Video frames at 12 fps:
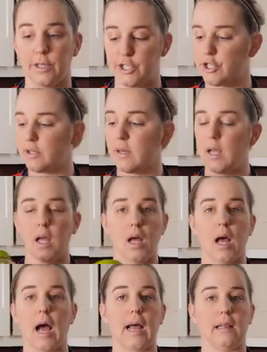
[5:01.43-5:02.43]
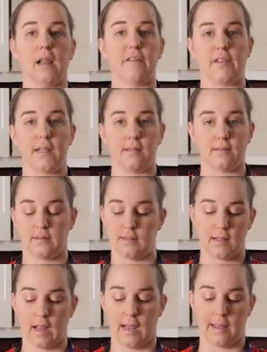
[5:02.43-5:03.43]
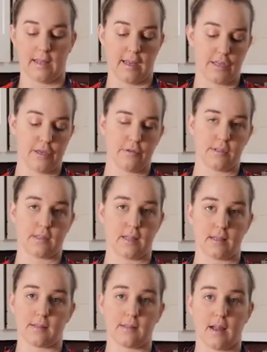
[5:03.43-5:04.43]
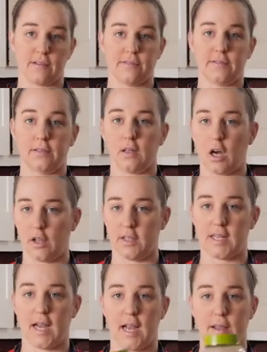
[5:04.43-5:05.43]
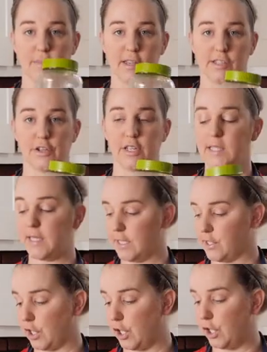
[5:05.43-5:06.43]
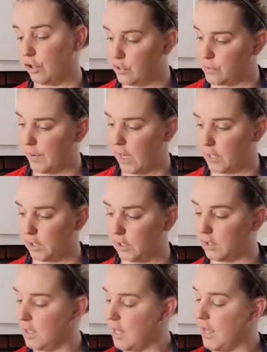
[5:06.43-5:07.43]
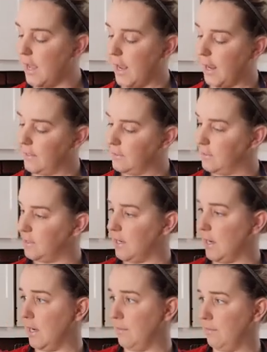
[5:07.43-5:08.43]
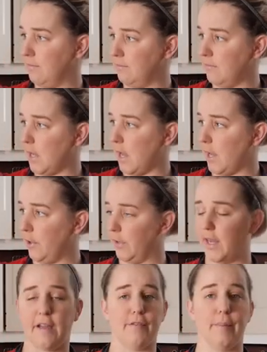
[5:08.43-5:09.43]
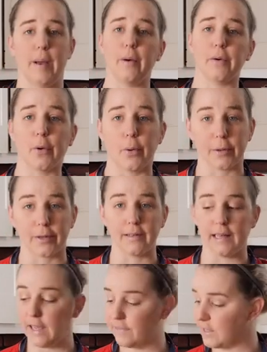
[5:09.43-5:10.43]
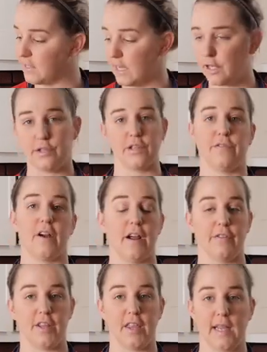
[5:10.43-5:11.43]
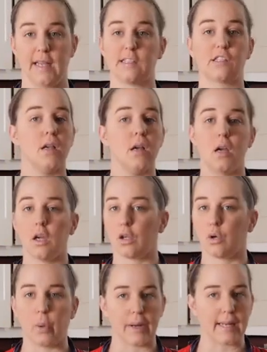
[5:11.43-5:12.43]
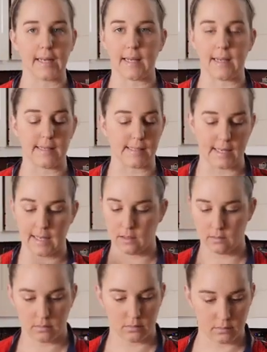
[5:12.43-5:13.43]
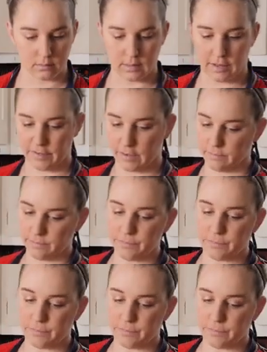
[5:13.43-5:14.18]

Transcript: which I love it. I use this stuff all the time. As you can see, it's a huge bottle, and I only have about a quarter left because I use it for everything. It's quick and easy. Love it.